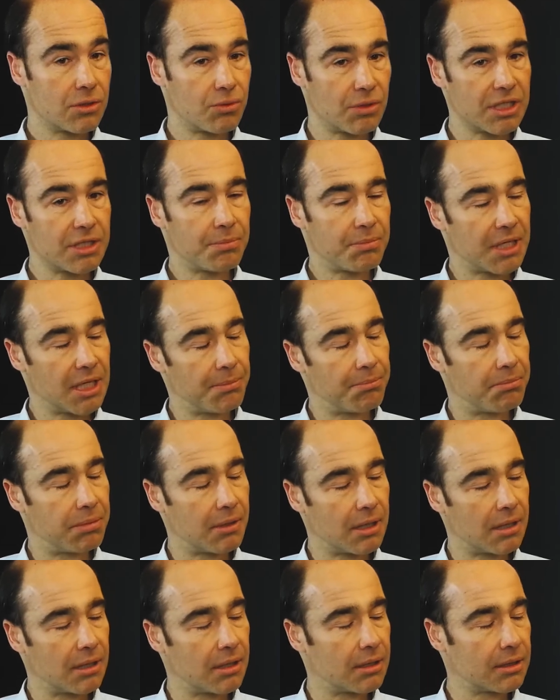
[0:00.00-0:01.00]
Swiss
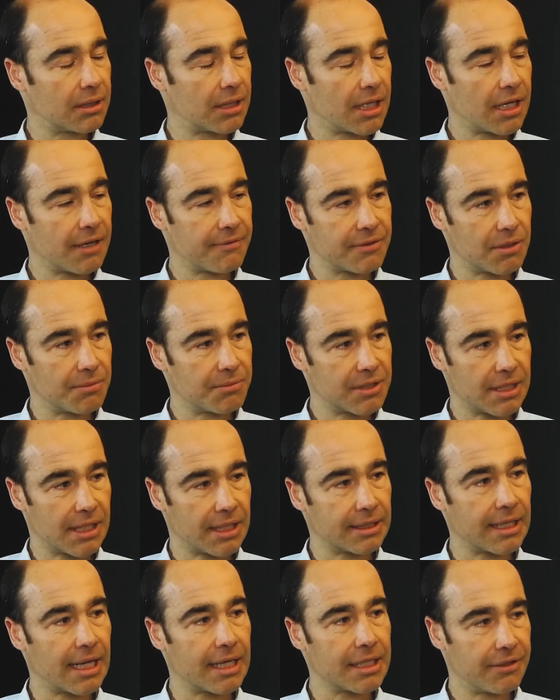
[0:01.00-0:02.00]
people, they have something
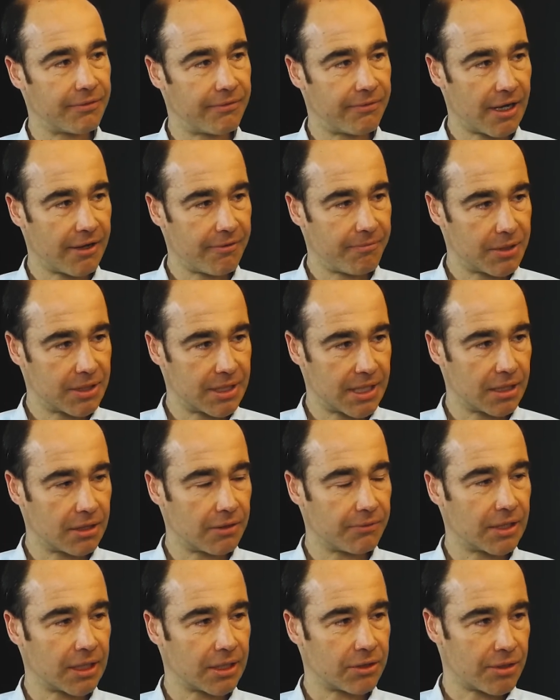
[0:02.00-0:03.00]
like
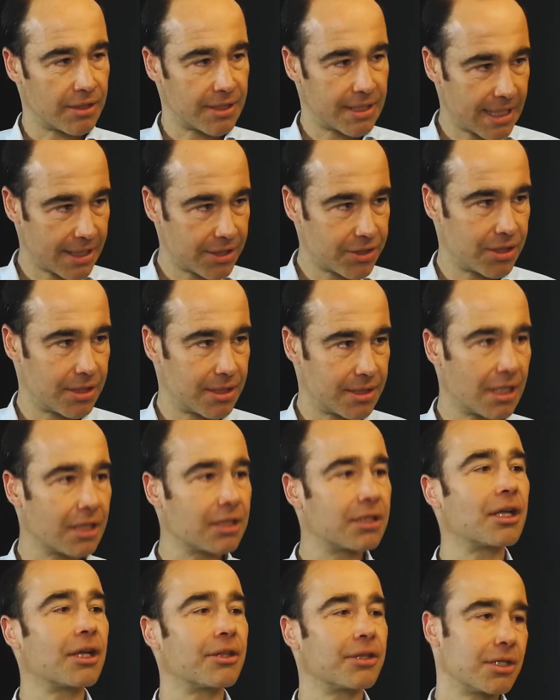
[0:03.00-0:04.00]
95% of their transactions
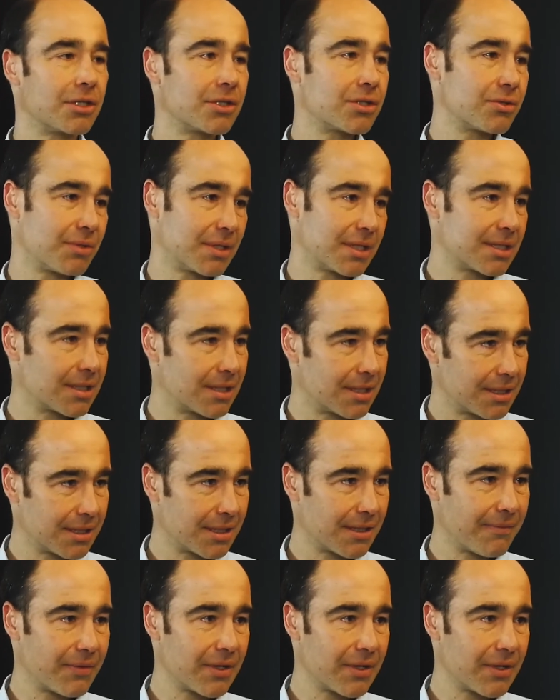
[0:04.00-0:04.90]
are done in Switzerland.